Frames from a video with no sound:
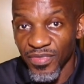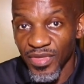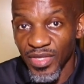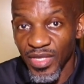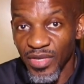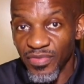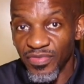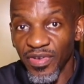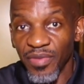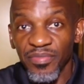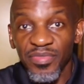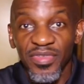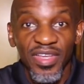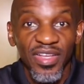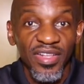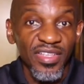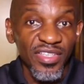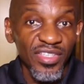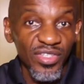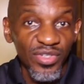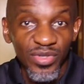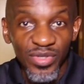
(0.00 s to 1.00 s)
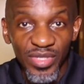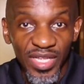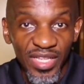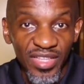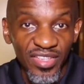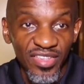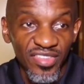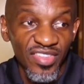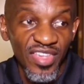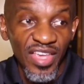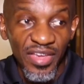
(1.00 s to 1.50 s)
If I'm telling you that
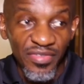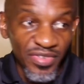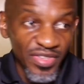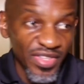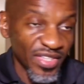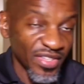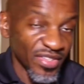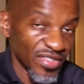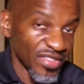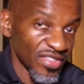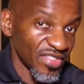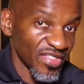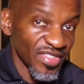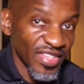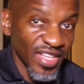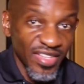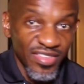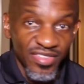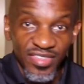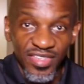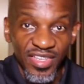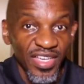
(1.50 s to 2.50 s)
there's evidence that